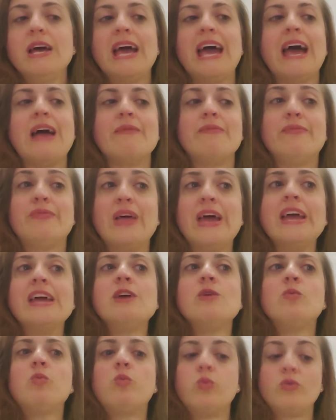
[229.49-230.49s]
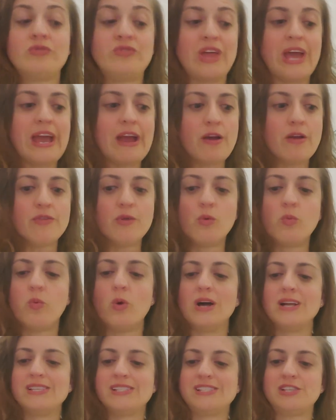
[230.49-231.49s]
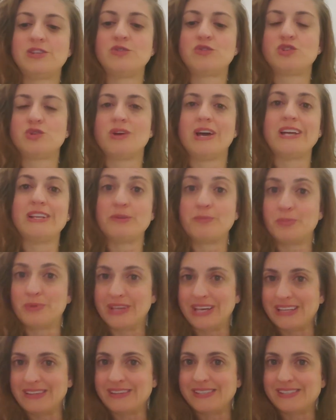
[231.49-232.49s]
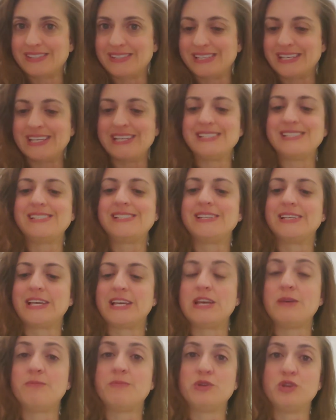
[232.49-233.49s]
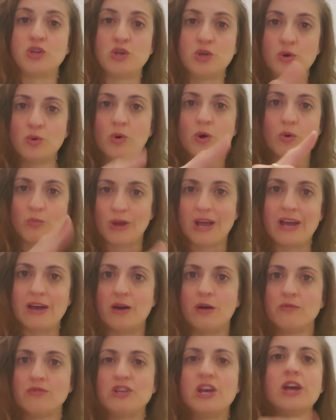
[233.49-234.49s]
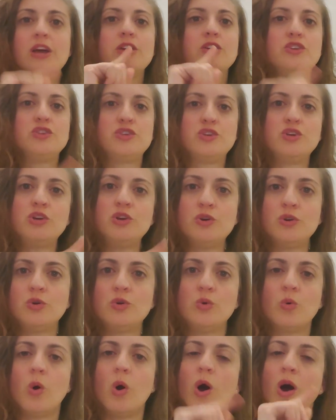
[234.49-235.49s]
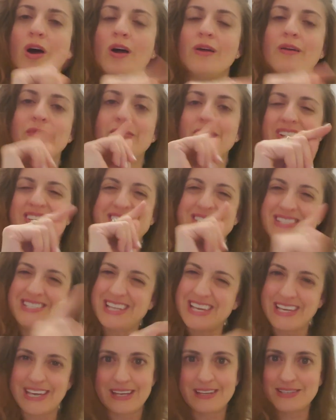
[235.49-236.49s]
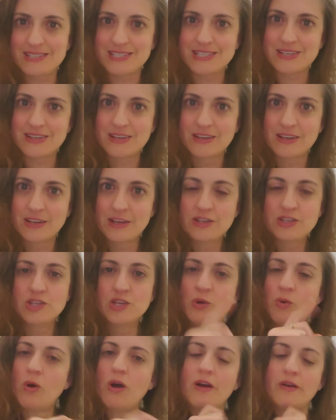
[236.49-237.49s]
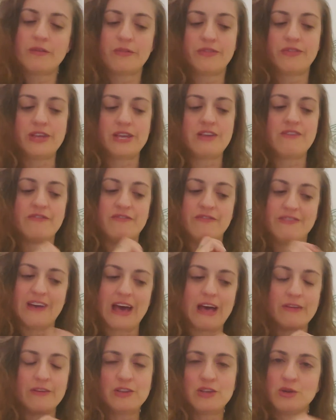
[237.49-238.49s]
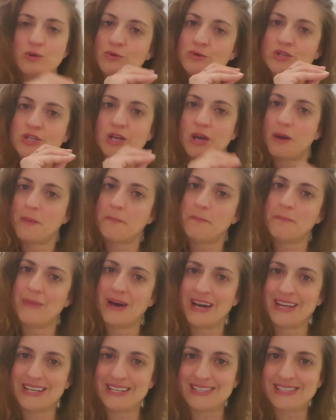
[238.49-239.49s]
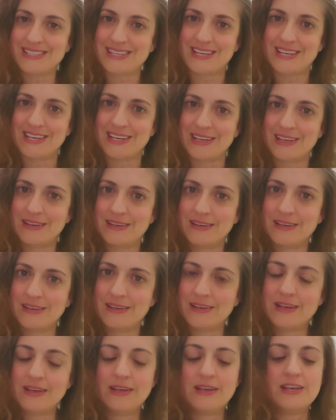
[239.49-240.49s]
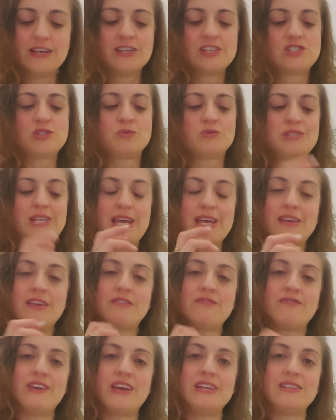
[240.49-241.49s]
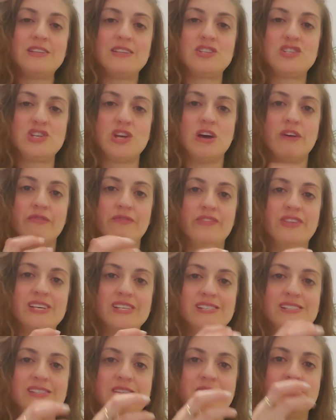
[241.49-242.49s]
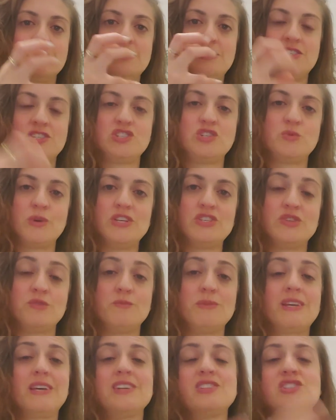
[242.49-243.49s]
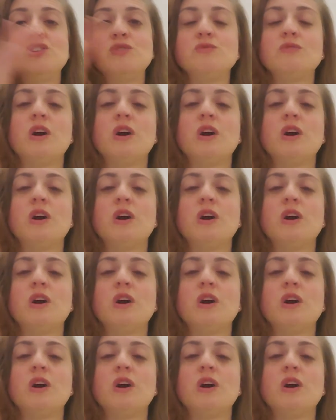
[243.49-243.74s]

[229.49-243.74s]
And they they're the ones that are trying to plant the seeds to keep you around. You are the ticket. You are the valued commodity. So take advantage of this situation because you